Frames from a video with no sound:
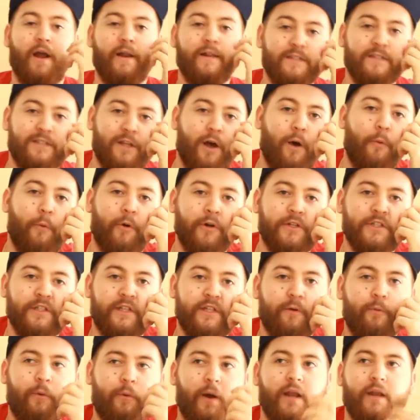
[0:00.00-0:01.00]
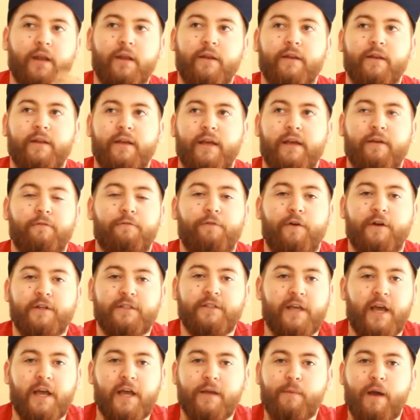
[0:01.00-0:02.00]
didn't start watching it when it
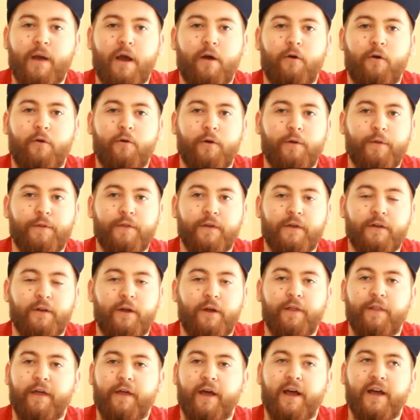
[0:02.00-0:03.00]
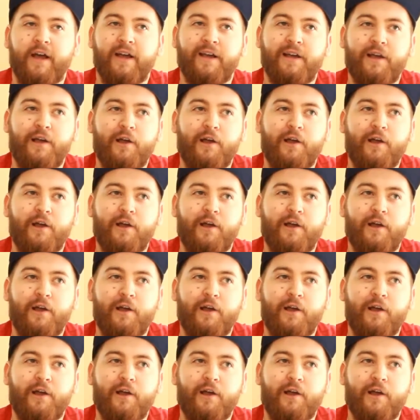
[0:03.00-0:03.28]
first came out or anything like that.